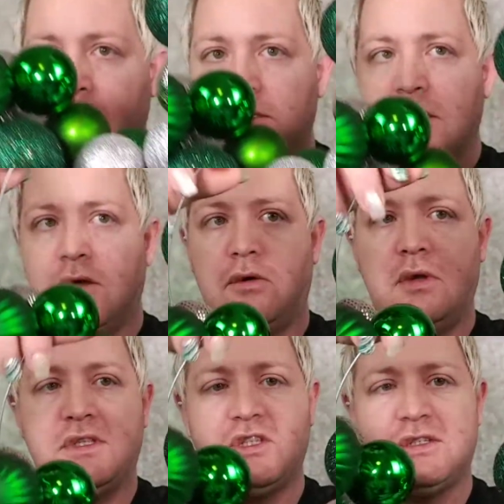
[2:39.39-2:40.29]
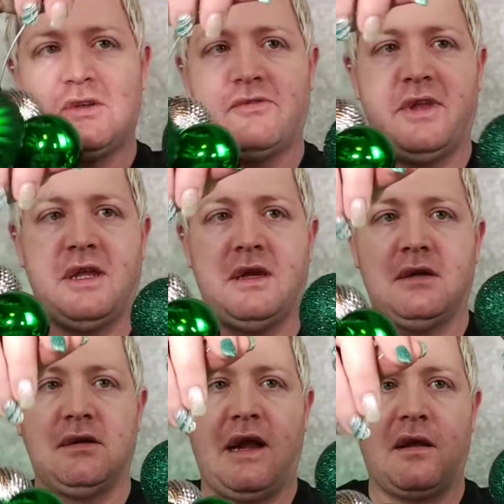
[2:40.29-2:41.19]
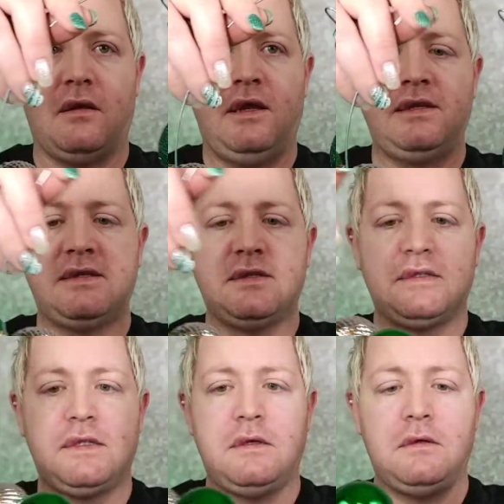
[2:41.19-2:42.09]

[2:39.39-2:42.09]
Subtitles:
So it's just sort of like a necklace.